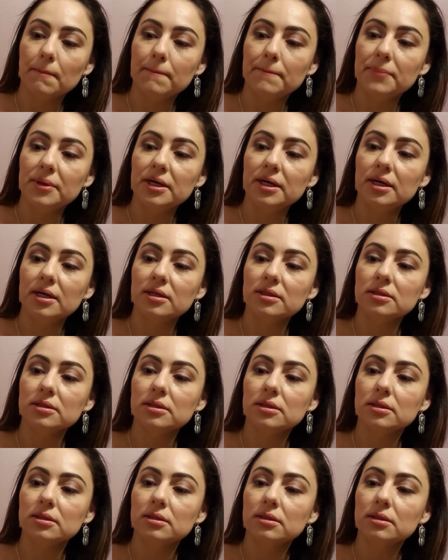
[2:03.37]

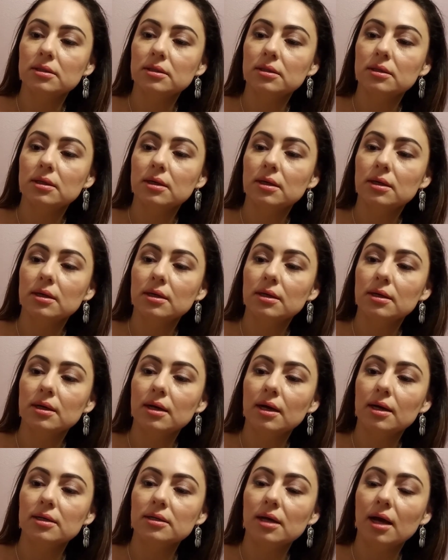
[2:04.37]
But
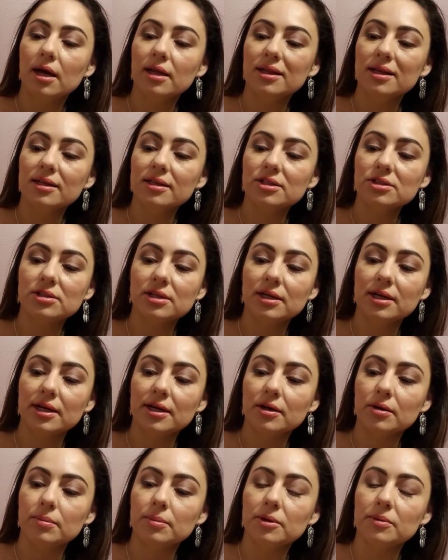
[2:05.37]
I think there's an
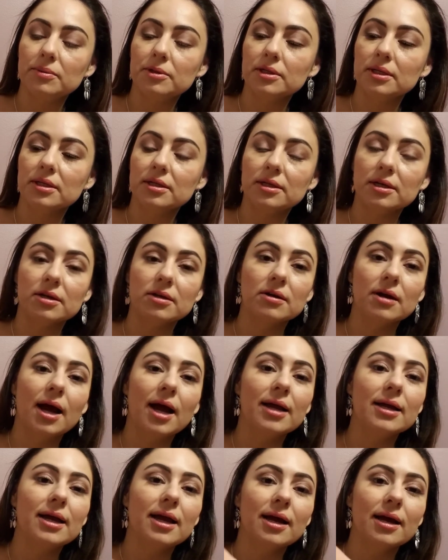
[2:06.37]
air bubble in there.
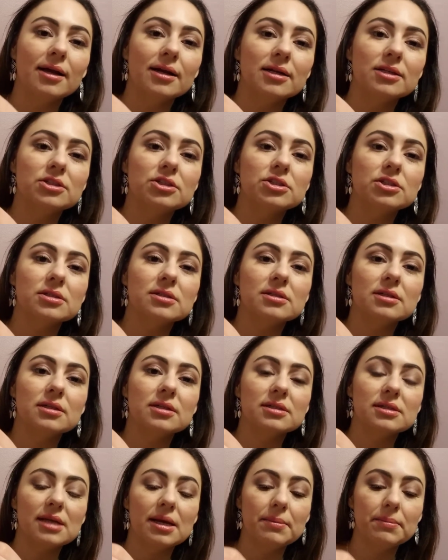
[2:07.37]
I can't. It's just in the
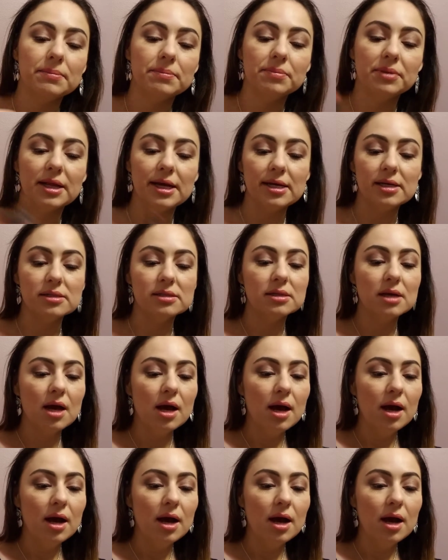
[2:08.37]
same place.